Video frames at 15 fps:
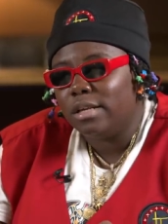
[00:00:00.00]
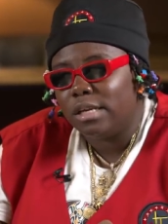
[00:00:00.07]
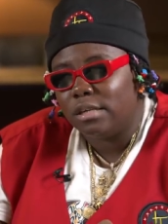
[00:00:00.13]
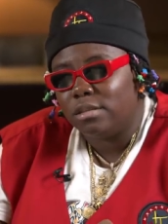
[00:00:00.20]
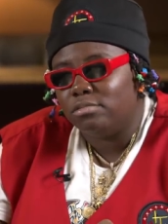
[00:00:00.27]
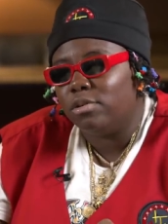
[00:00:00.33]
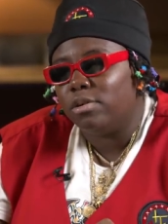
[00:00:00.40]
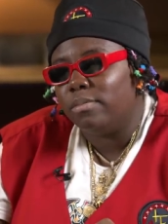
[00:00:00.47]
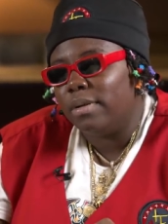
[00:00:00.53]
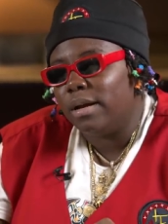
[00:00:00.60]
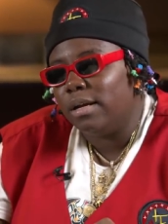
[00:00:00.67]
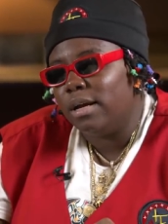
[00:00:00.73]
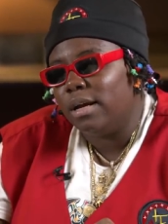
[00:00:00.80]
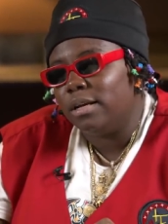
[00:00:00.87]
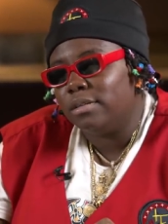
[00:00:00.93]
Nick is one of my
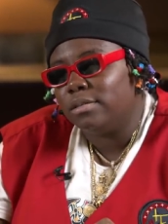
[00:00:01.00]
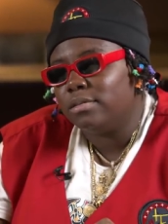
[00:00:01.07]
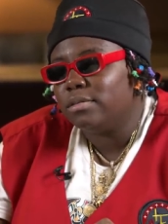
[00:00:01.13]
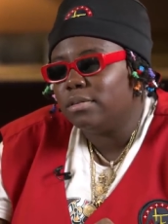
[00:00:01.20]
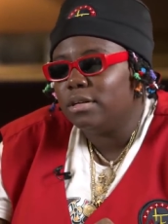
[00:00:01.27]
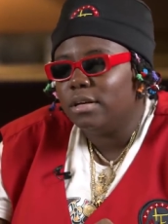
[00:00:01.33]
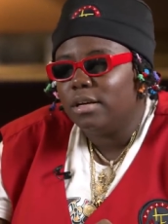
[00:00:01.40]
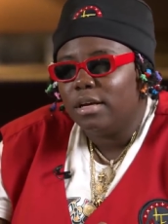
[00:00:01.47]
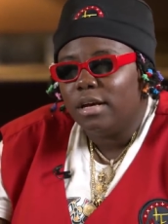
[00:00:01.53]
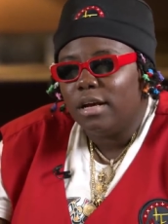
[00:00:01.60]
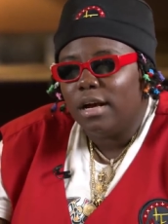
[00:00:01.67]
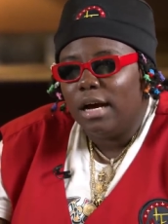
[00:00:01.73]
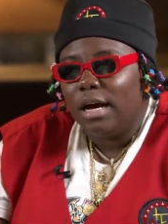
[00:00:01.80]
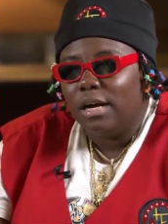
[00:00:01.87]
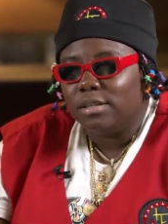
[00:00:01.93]
guys. Right.
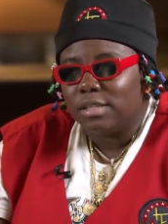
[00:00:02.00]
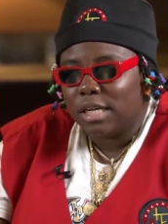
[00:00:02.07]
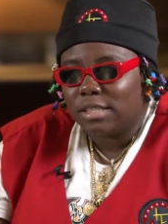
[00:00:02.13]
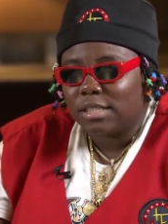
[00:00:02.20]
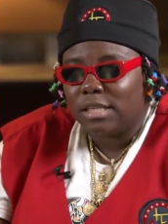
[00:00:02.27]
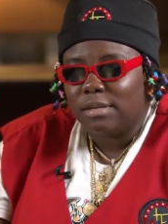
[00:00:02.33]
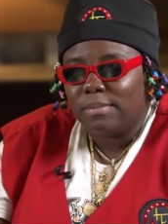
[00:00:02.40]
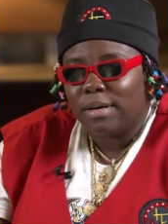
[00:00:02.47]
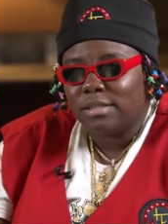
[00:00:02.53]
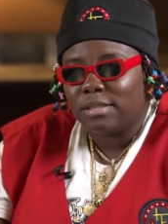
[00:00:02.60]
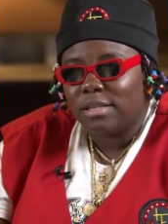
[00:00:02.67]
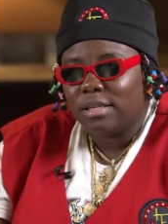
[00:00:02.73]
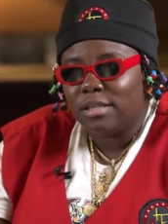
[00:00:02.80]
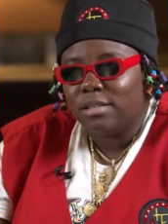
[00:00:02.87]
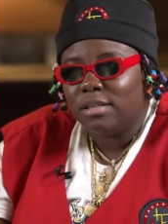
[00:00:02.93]
I was asking him, I
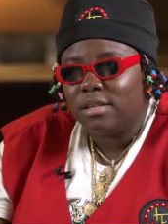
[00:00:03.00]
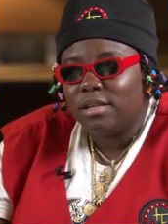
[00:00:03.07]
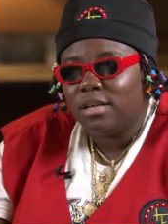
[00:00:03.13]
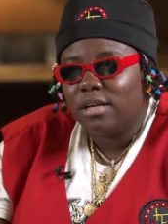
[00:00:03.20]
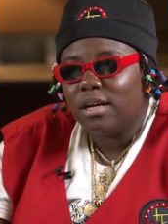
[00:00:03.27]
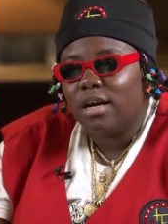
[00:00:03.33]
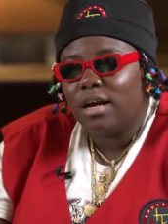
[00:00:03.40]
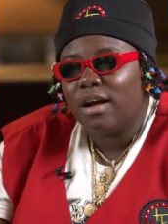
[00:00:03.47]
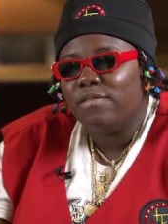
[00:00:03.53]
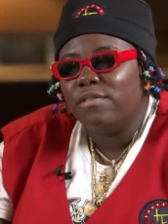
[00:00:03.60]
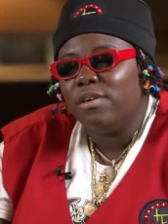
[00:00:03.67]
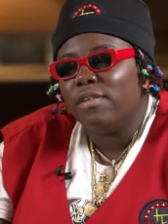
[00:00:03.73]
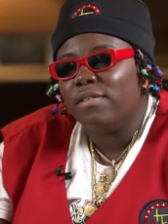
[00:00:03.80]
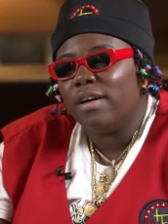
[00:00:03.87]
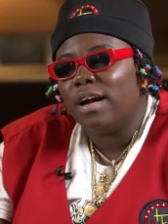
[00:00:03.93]
said, Have
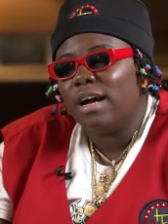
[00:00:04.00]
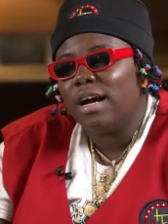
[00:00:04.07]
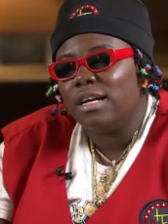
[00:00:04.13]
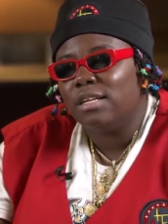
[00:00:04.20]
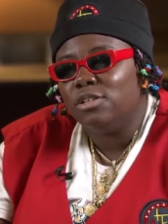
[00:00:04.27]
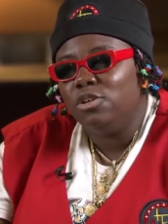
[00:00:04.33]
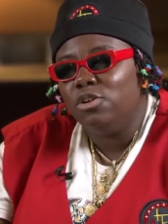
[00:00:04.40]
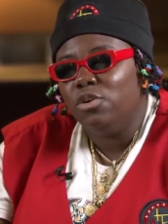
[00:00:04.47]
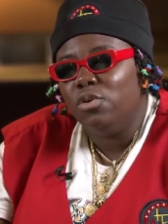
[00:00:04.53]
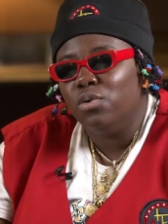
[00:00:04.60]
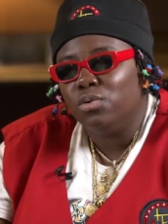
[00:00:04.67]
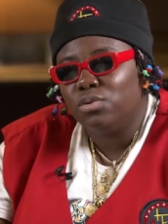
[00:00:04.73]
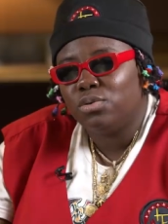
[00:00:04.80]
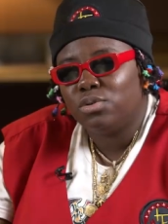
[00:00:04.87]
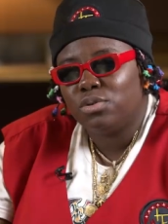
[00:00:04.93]
you ever had
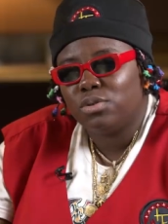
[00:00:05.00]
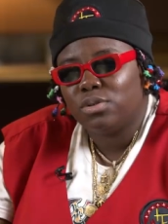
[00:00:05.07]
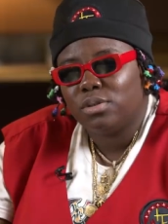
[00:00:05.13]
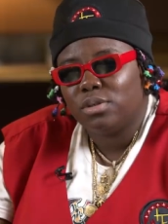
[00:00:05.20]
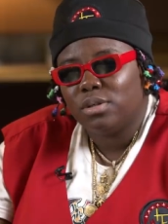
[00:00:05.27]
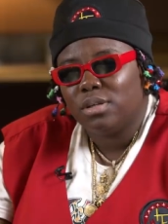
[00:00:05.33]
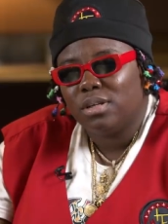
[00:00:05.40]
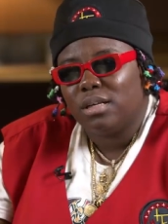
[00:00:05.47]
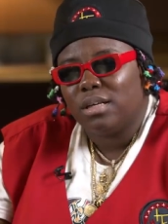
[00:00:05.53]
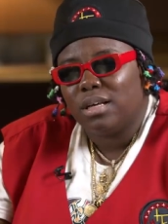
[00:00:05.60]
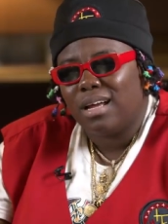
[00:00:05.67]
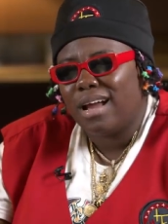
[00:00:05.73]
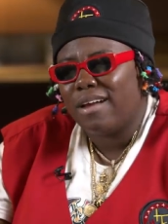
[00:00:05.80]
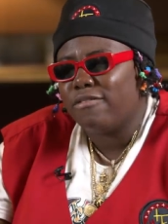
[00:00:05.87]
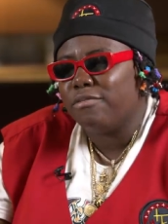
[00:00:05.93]
goat?
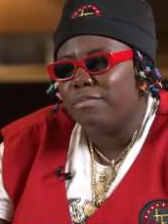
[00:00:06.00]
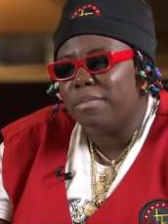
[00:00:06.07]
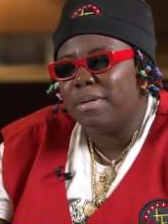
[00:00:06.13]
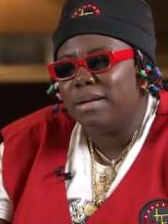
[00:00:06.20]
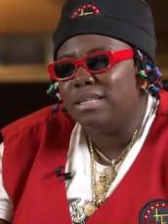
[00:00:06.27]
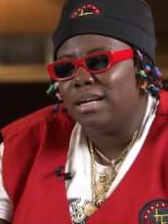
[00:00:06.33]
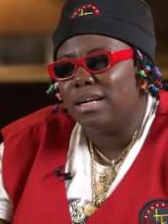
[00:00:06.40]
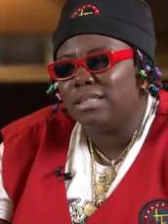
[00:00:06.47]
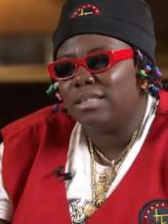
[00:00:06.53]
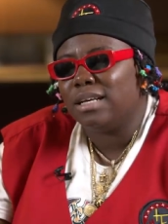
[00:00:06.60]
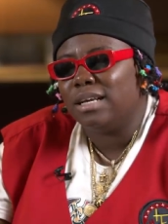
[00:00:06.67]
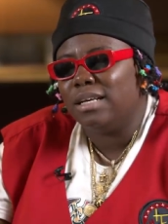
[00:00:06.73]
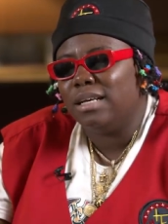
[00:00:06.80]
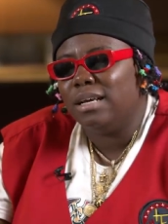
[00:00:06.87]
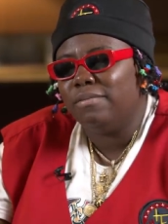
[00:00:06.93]
I can't remember the answer
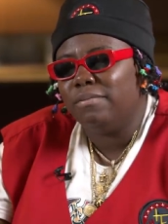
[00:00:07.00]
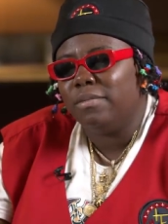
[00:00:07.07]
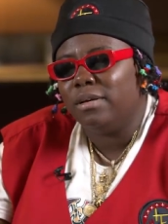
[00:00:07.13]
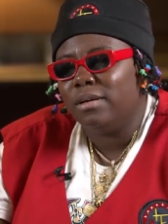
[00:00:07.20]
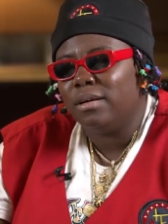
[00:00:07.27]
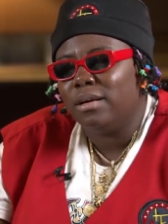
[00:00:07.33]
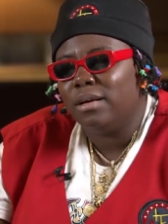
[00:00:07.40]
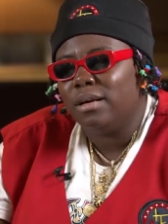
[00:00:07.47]
he gave me.